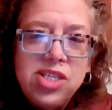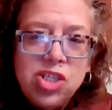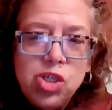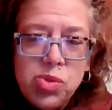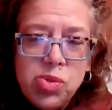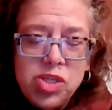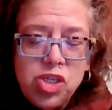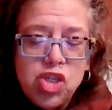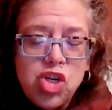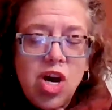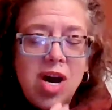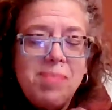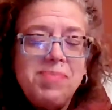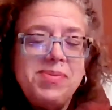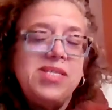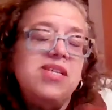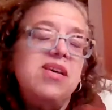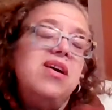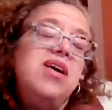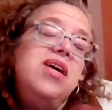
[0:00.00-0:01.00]
with a stop
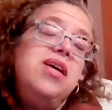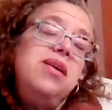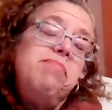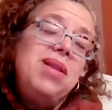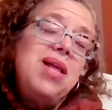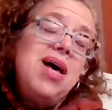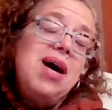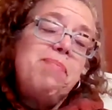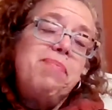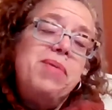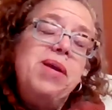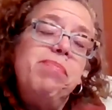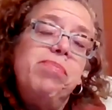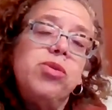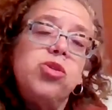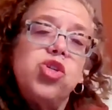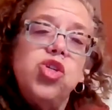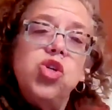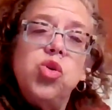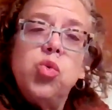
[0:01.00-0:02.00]
sign, Black
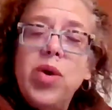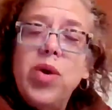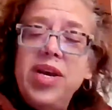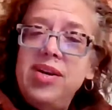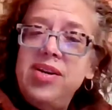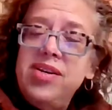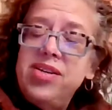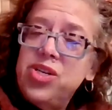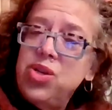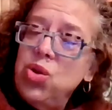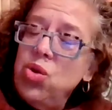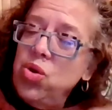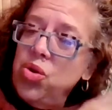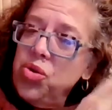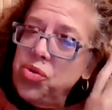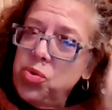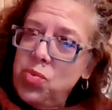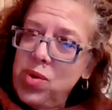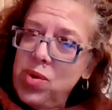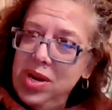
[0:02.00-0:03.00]
people should wait until
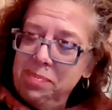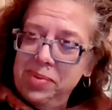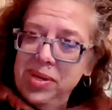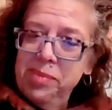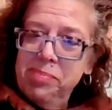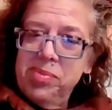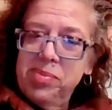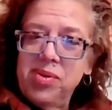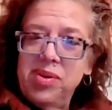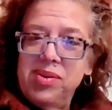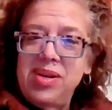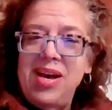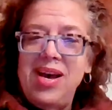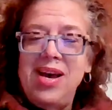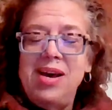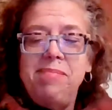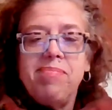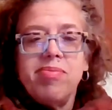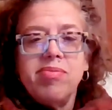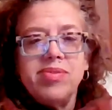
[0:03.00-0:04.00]
all the white people
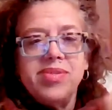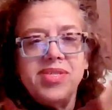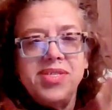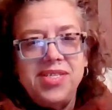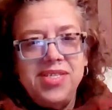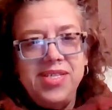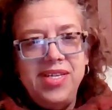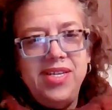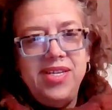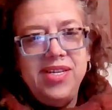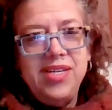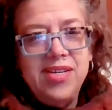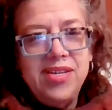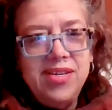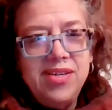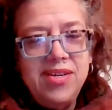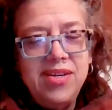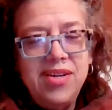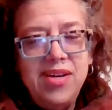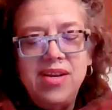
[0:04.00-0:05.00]
had
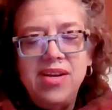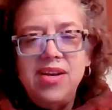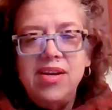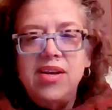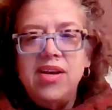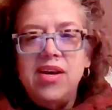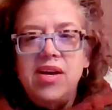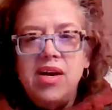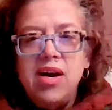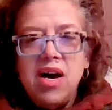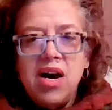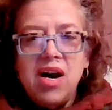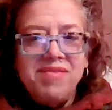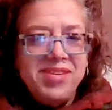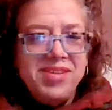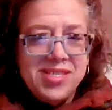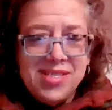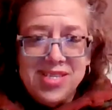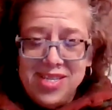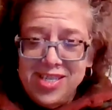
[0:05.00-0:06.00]
proceeded.
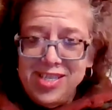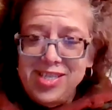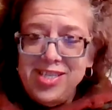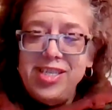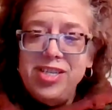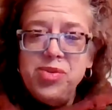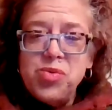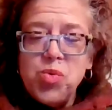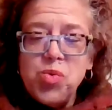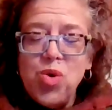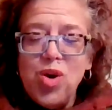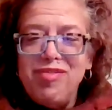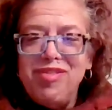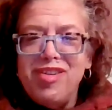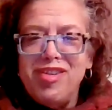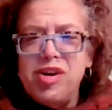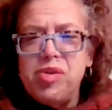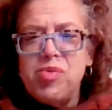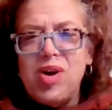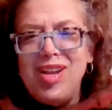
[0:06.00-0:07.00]
Obviously, this didn't work
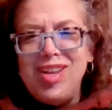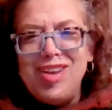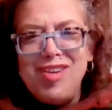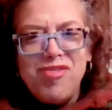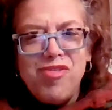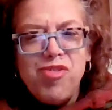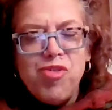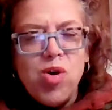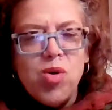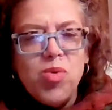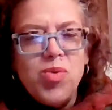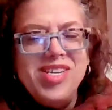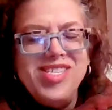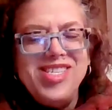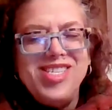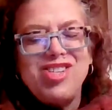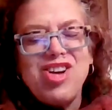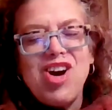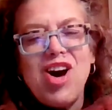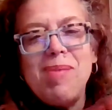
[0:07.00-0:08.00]
very well at four-way
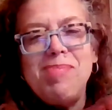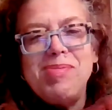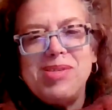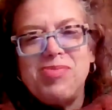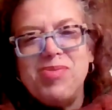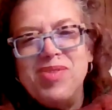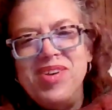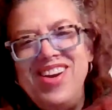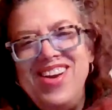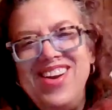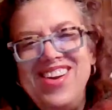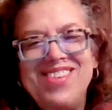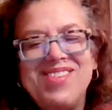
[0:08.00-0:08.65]
stops when